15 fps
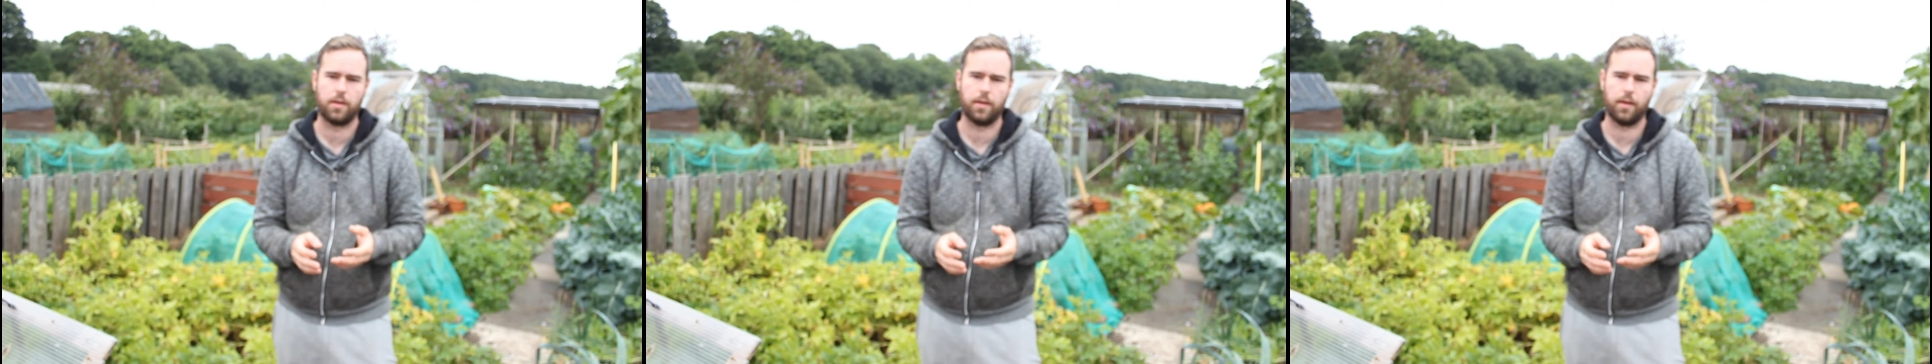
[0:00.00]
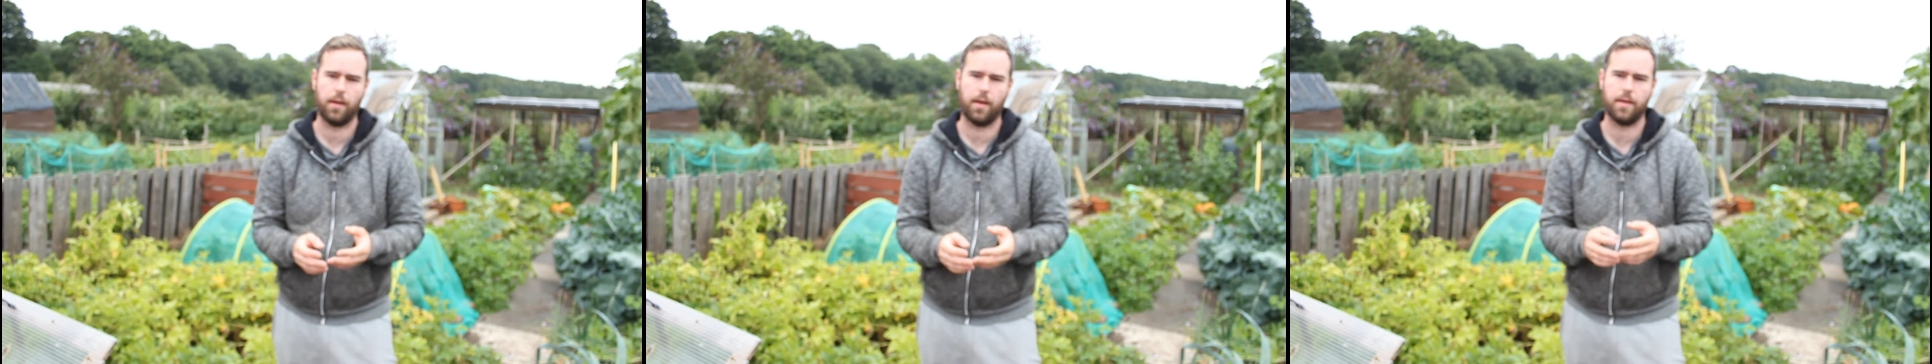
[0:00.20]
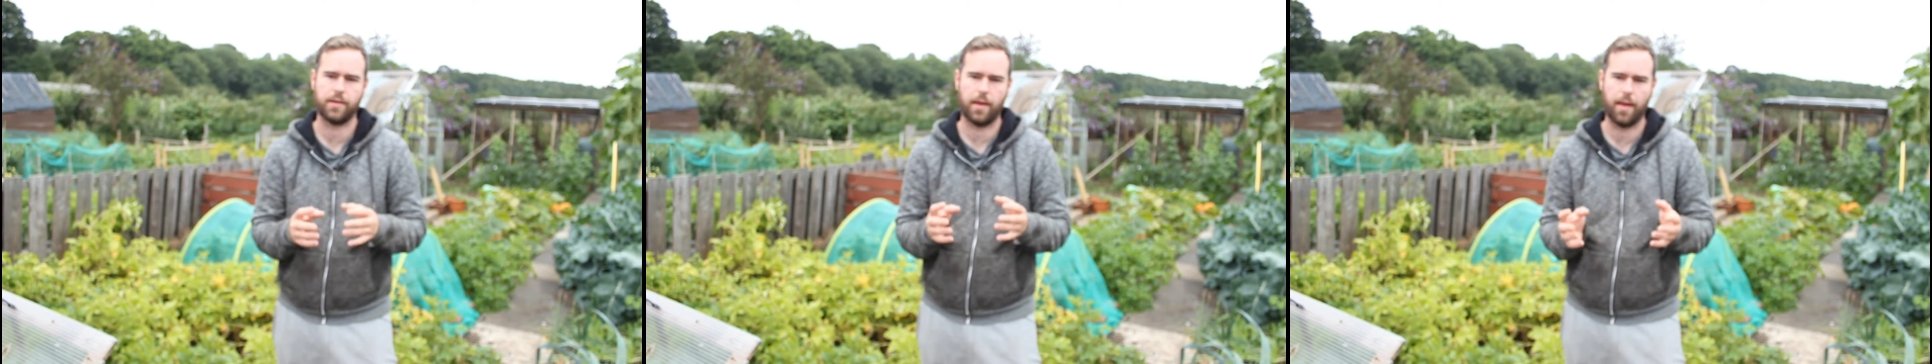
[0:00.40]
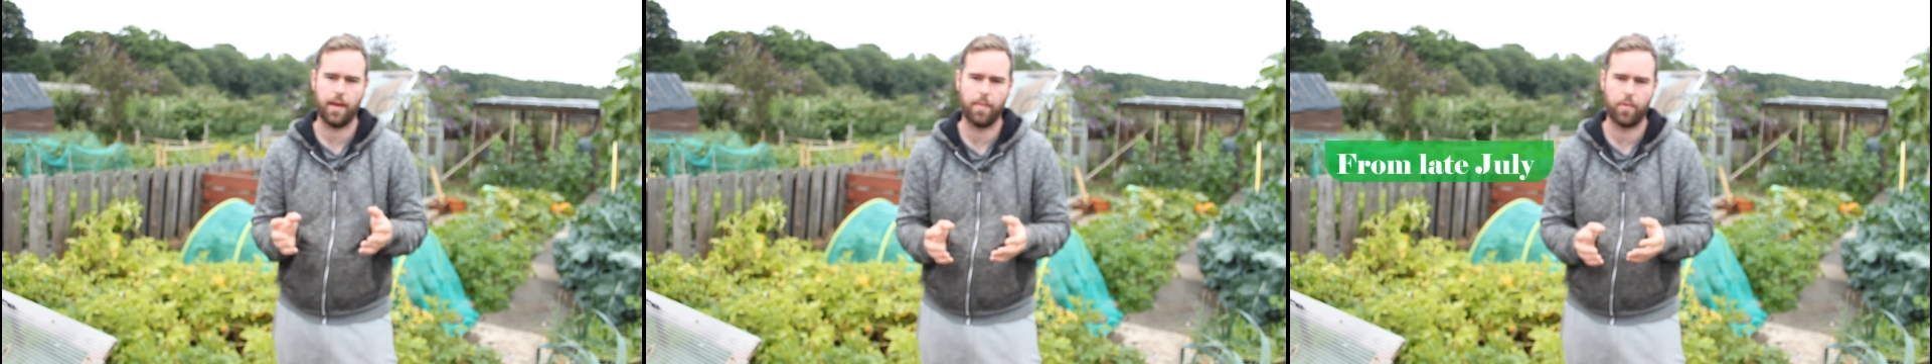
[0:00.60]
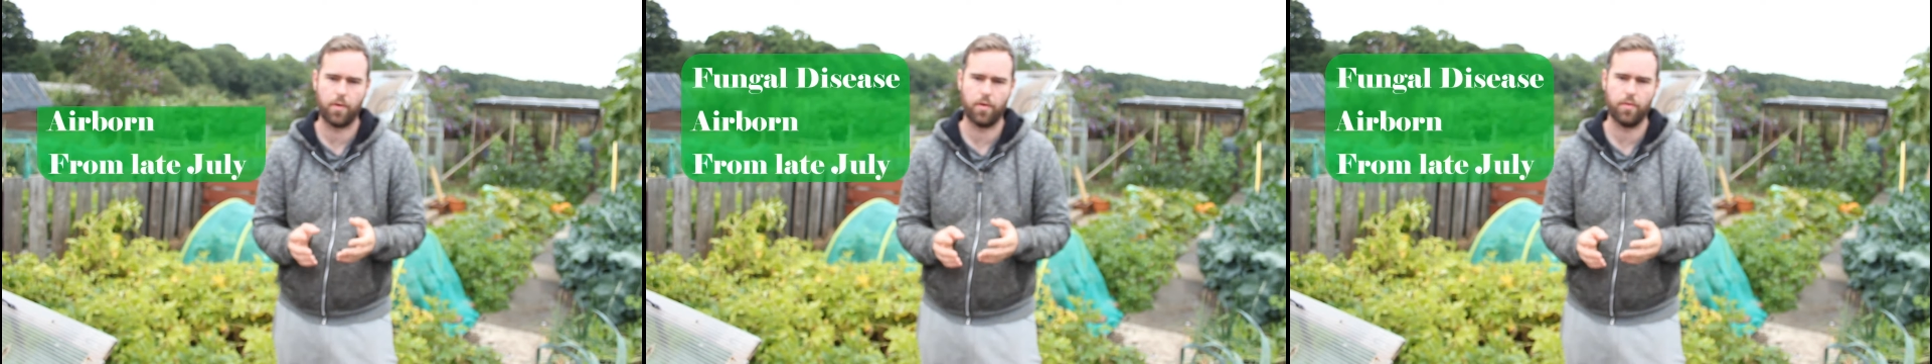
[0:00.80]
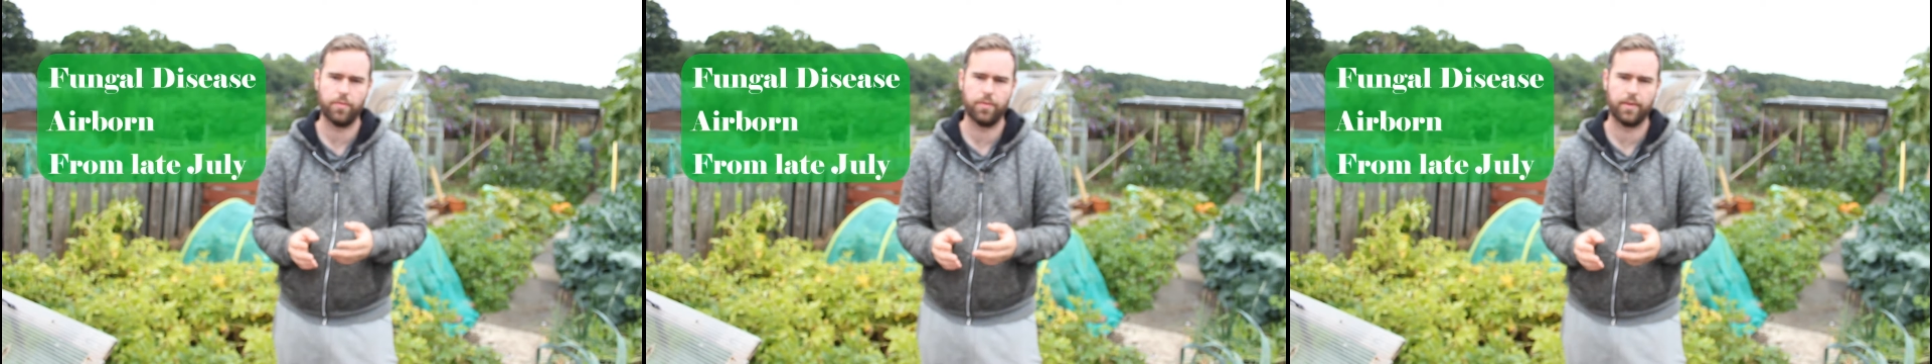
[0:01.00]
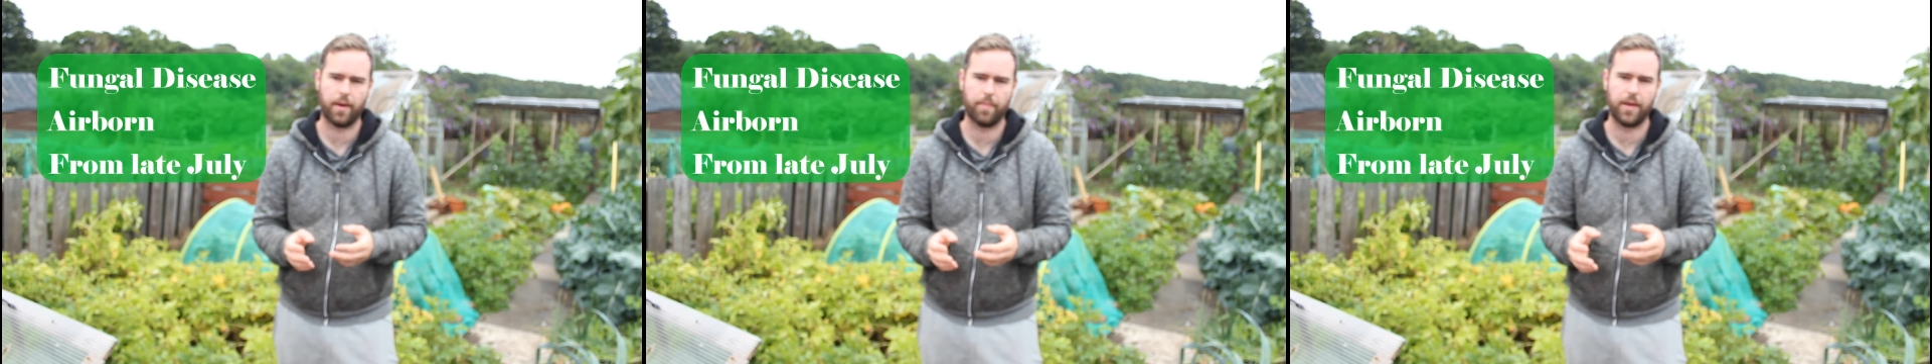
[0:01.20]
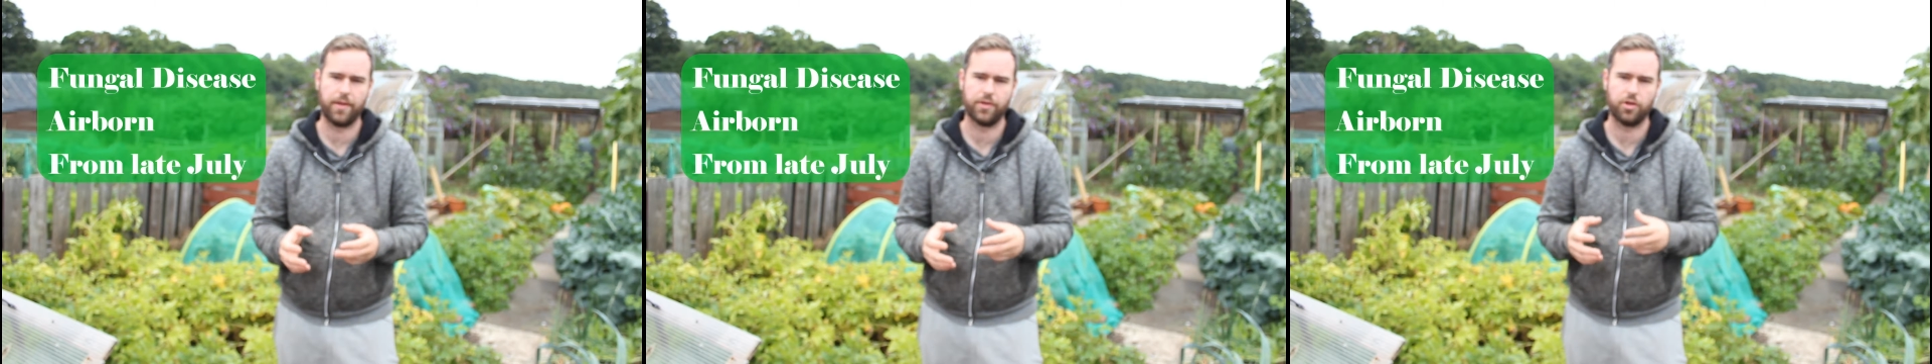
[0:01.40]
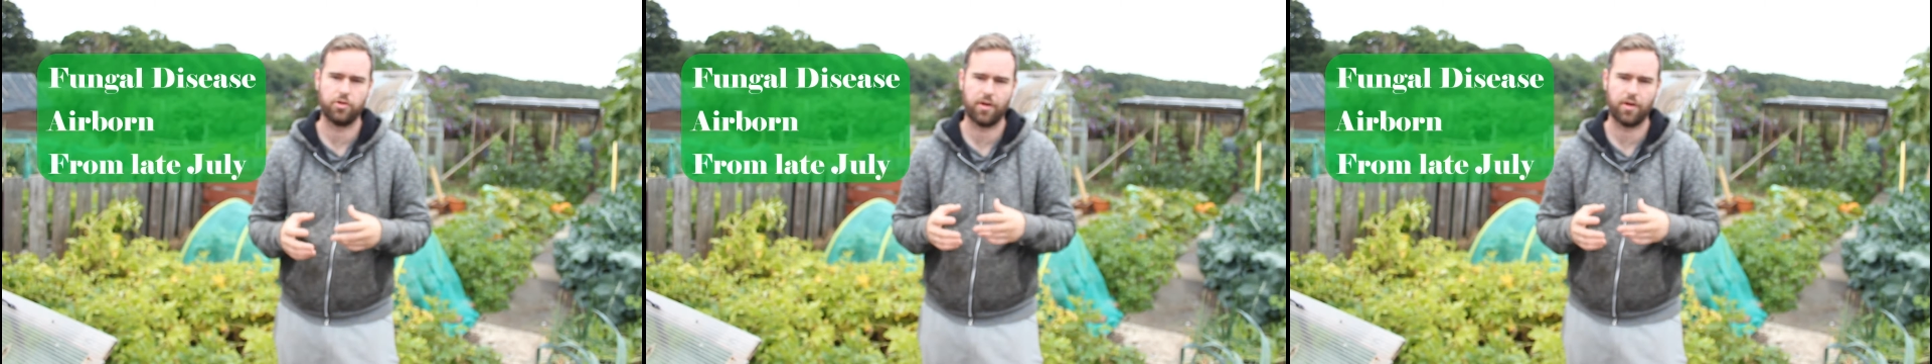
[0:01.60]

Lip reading: It's airborne. That means it